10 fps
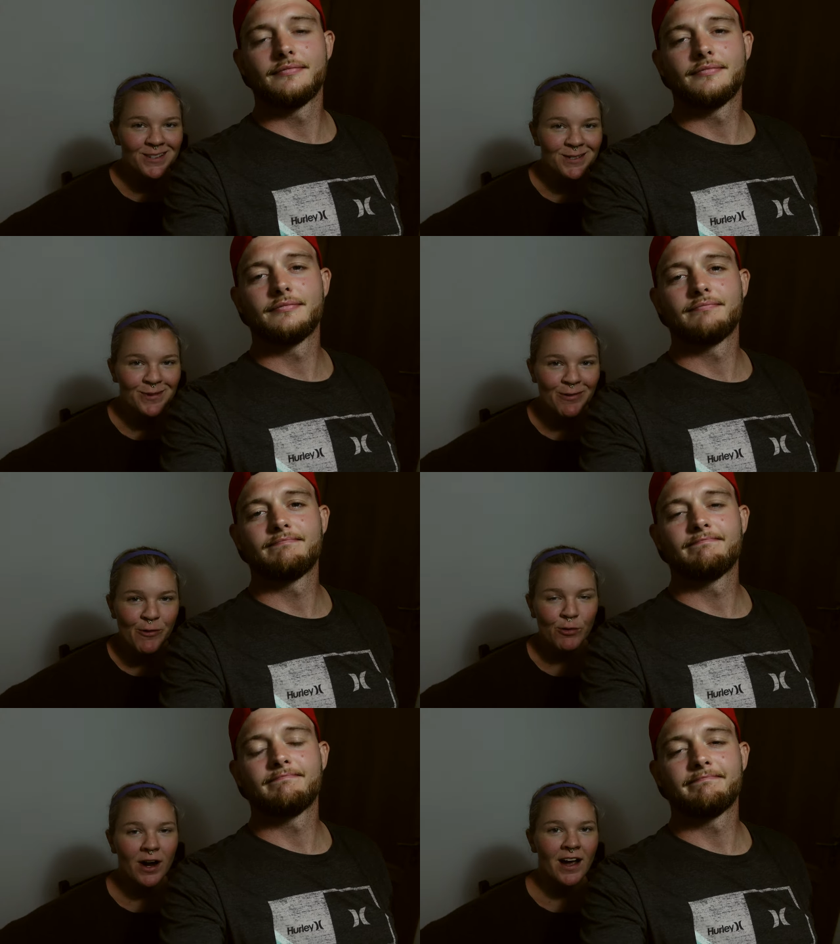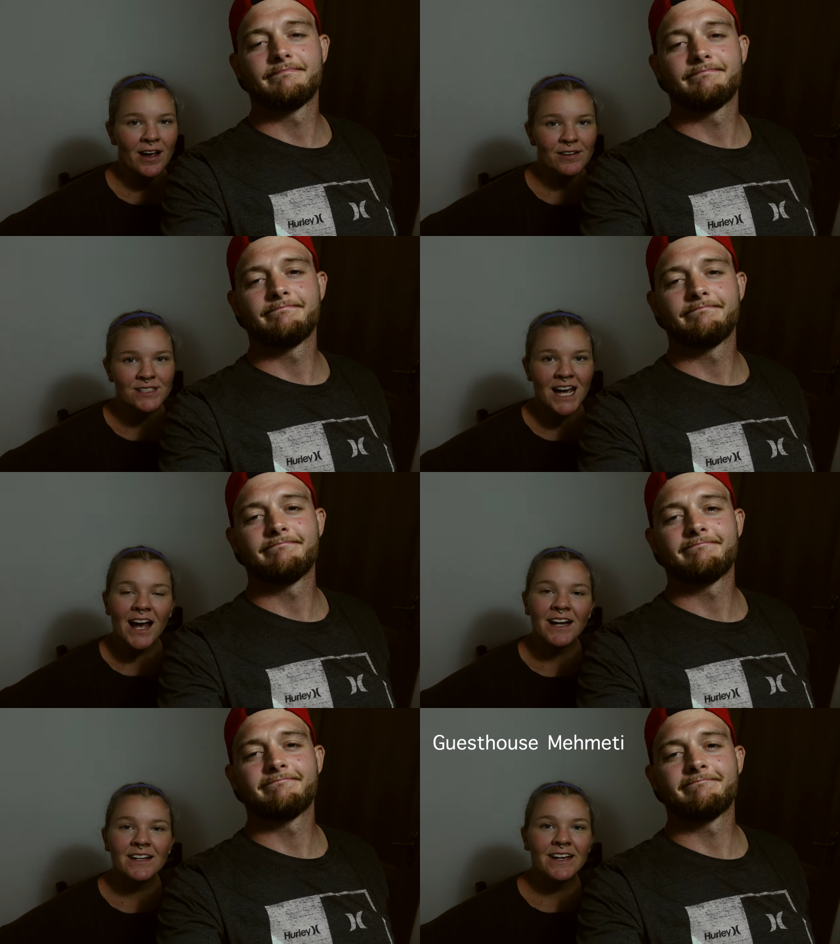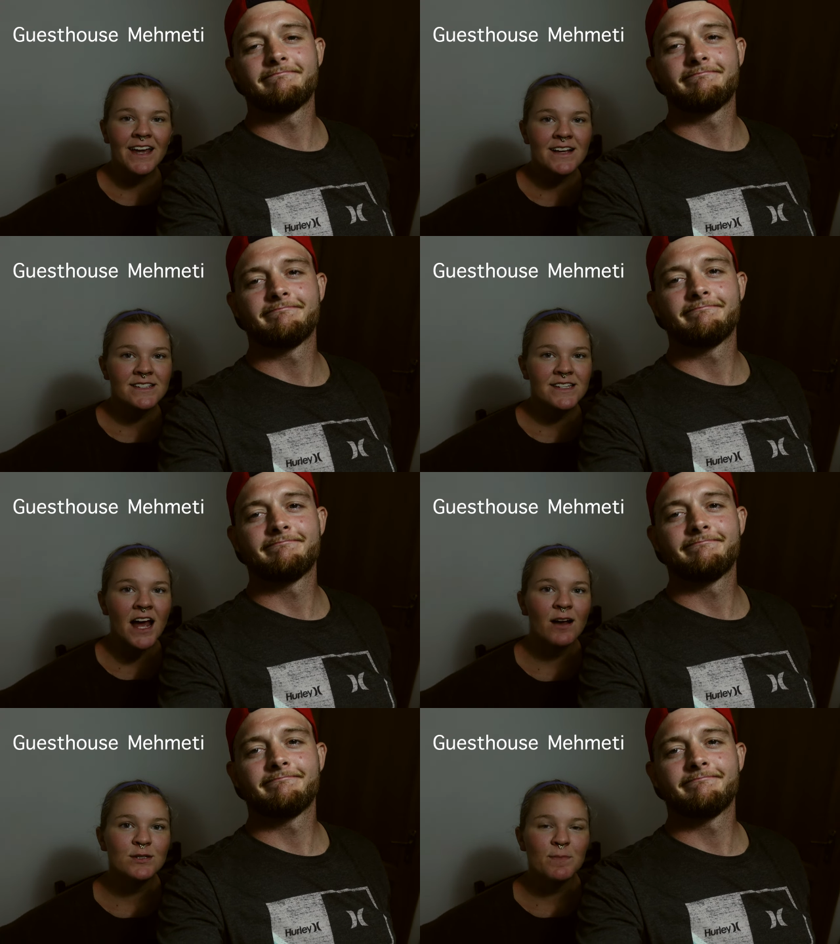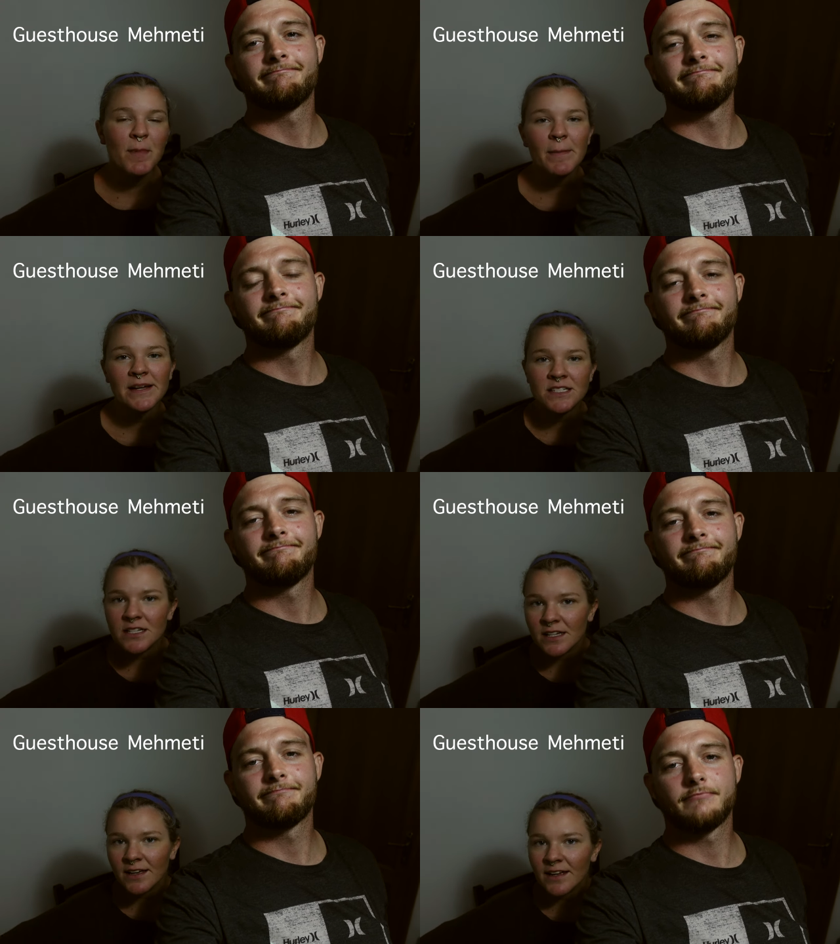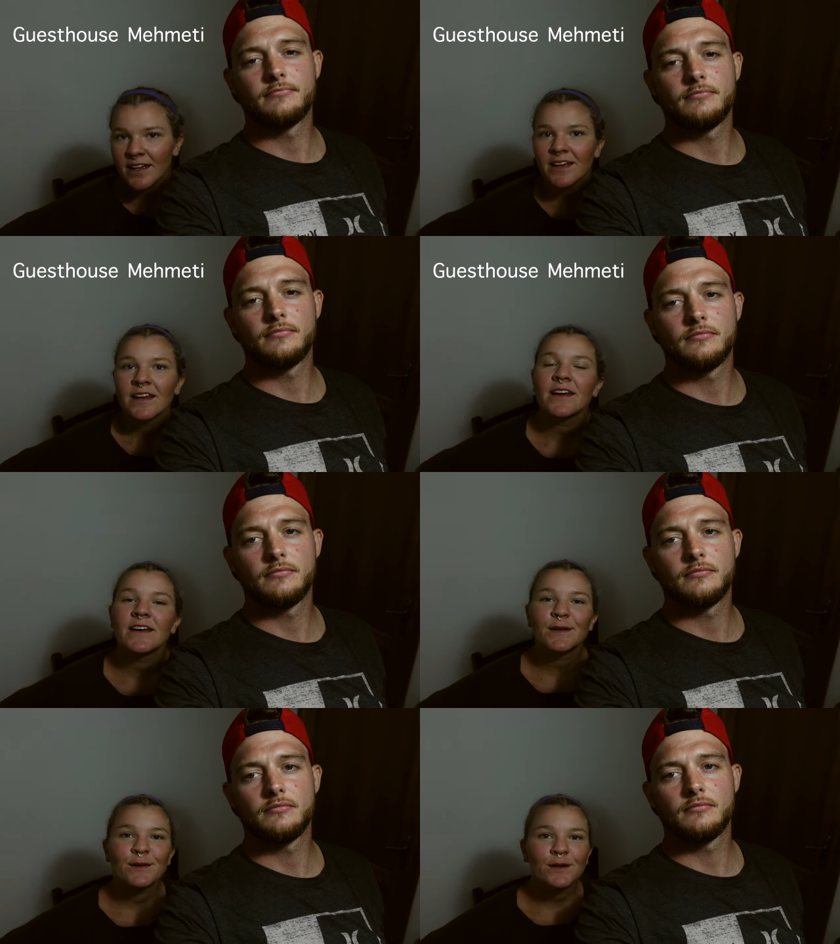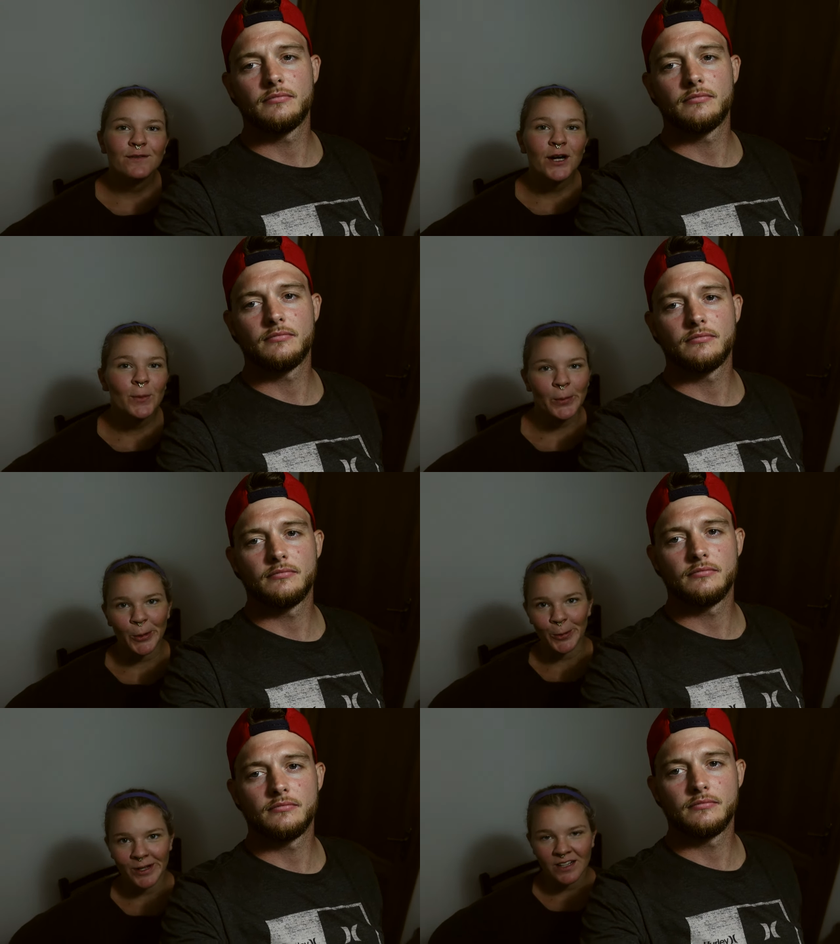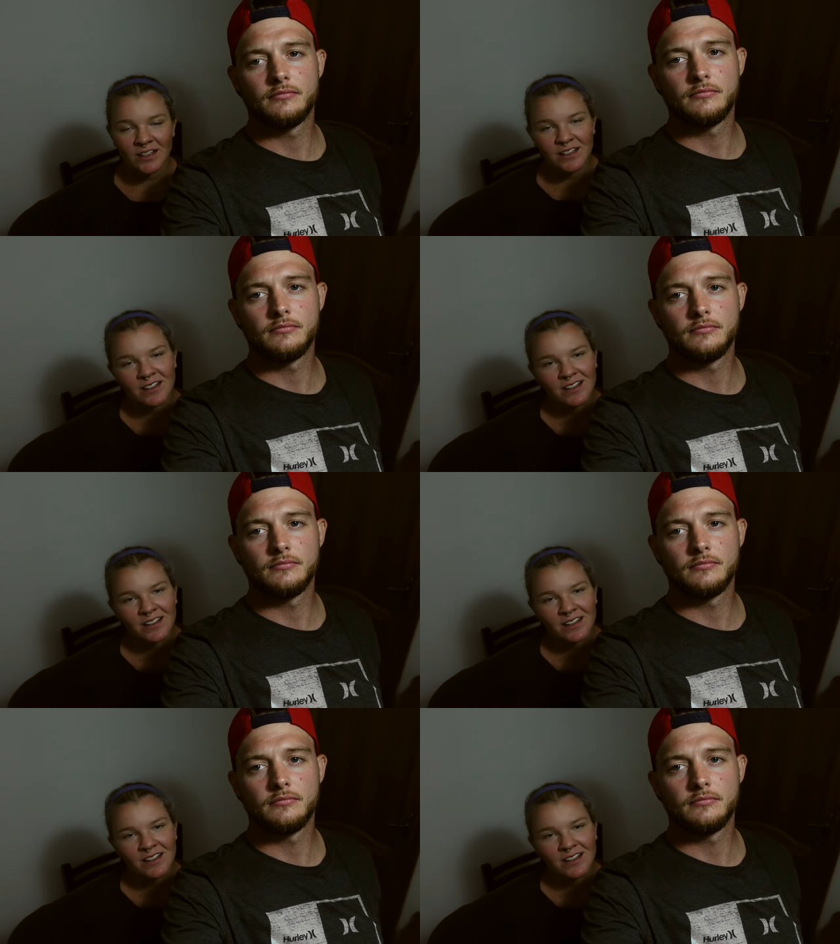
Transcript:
Speaker 1: so we've arrived at guest house Mehmeti in Valbona.